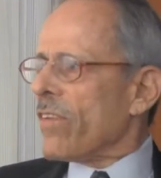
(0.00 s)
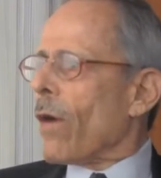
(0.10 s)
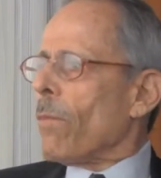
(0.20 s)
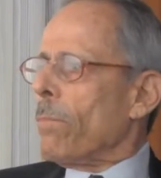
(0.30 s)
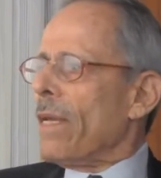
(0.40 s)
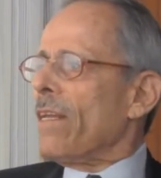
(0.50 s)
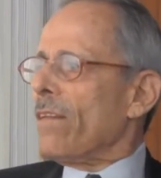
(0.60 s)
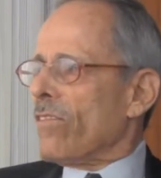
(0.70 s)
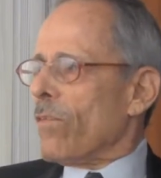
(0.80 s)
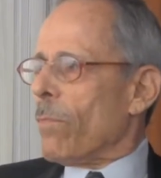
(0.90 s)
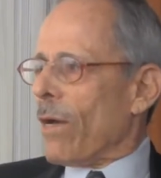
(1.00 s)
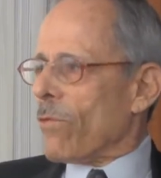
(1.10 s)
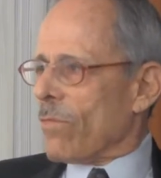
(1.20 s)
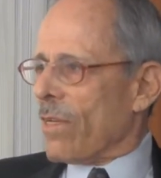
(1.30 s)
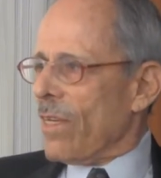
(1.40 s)
our opinions
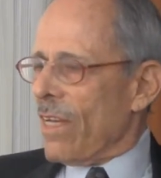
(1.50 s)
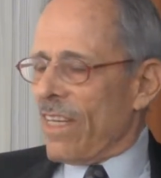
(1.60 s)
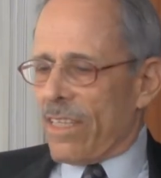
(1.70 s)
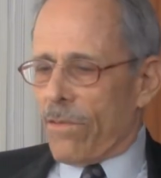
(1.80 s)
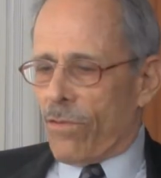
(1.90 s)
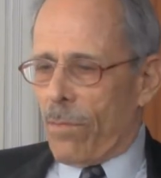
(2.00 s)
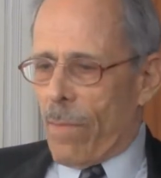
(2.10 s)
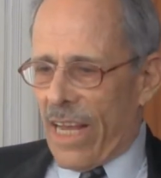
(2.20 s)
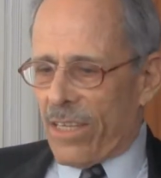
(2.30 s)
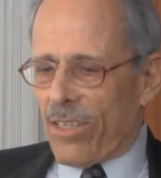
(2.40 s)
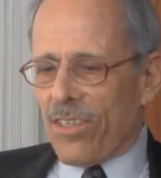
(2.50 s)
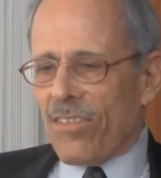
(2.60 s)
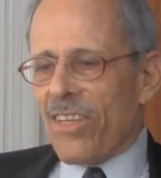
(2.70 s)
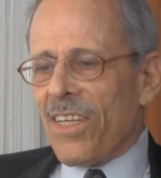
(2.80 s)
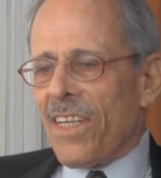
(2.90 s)
about different matters.